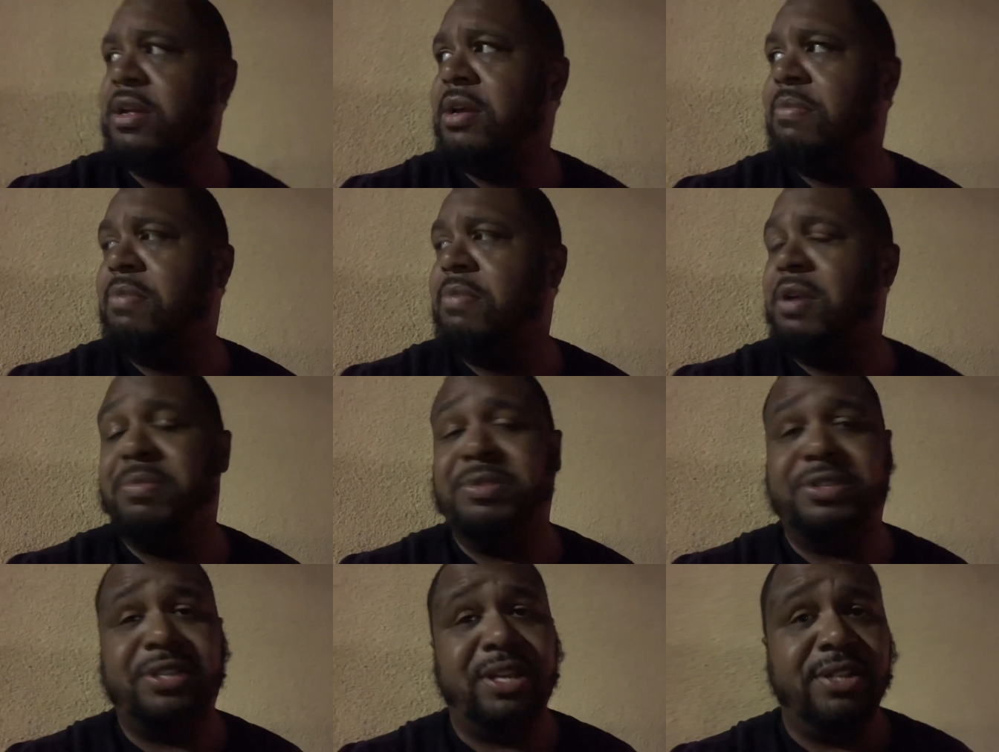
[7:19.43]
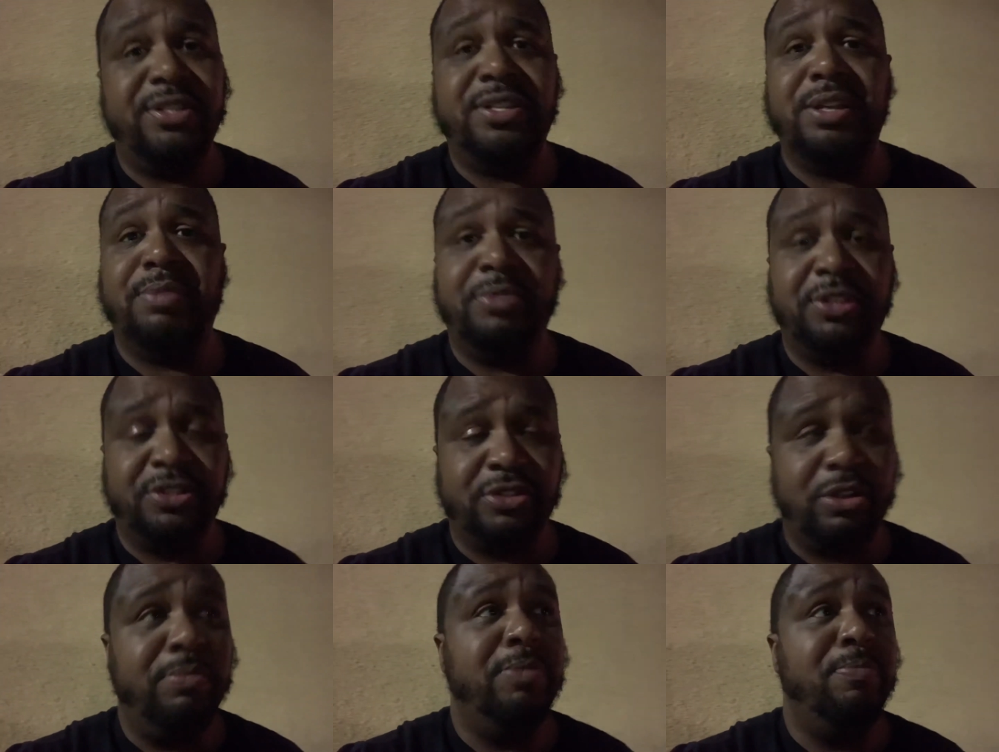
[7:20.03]
But I'm gonna tell you something, this is
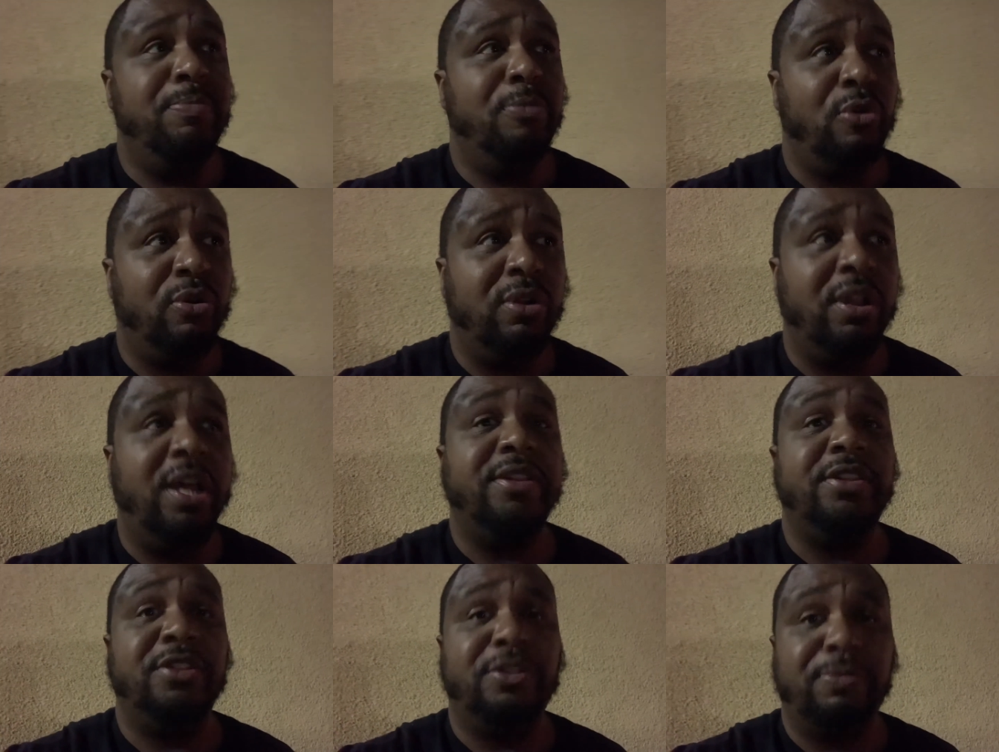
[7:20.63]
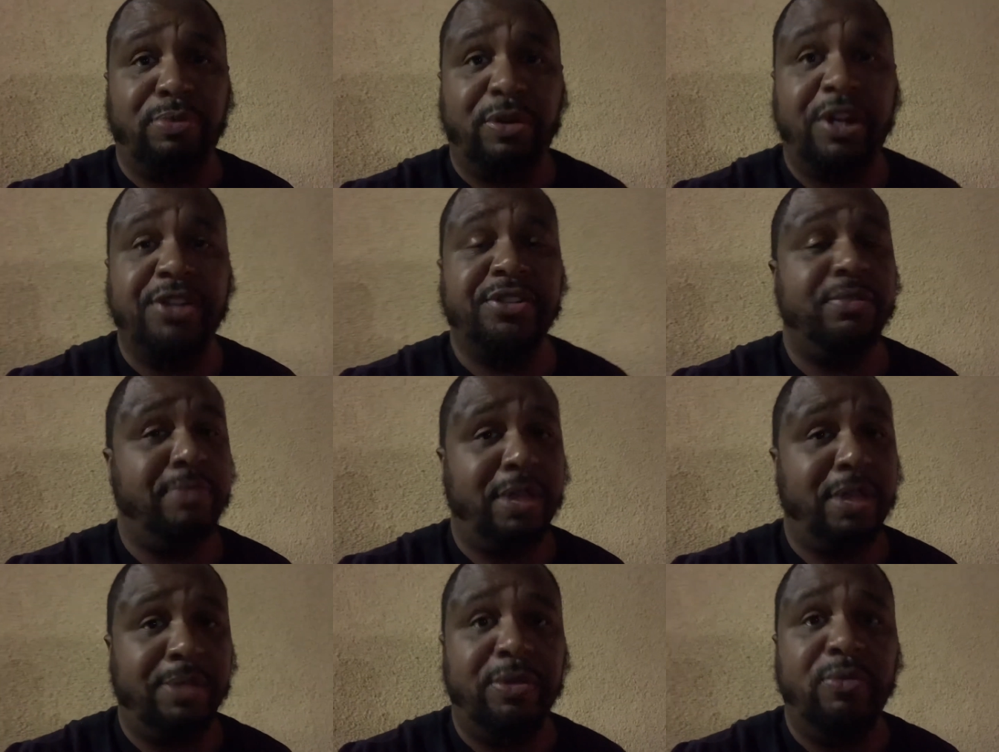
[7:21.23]
gonna be more like the Depression,
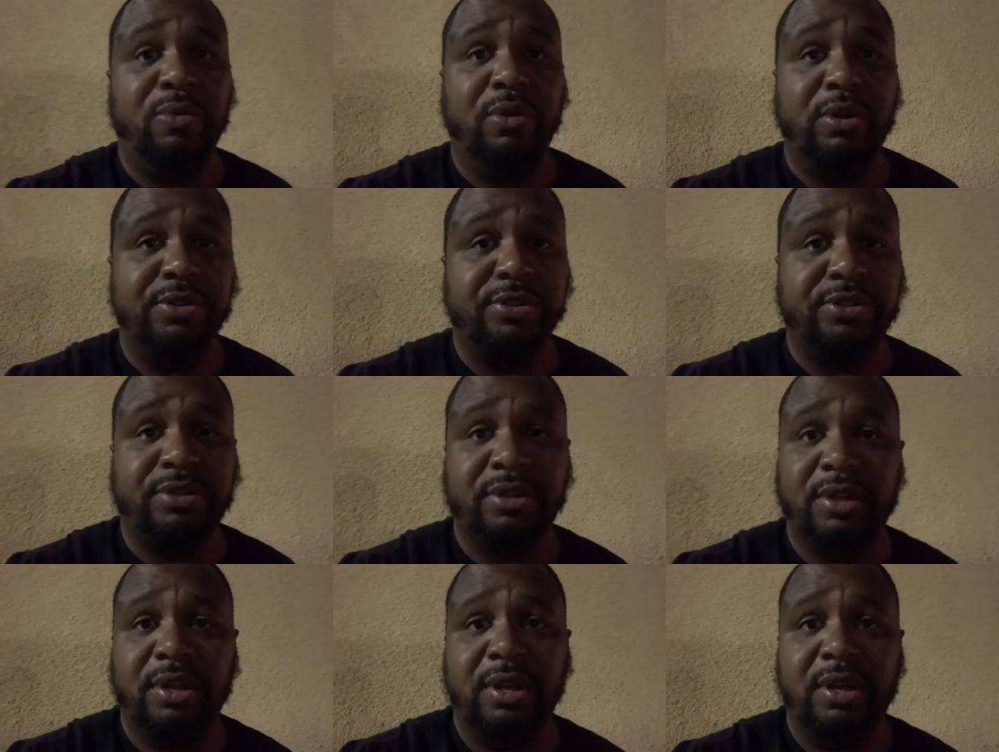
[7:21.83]
maybe worse.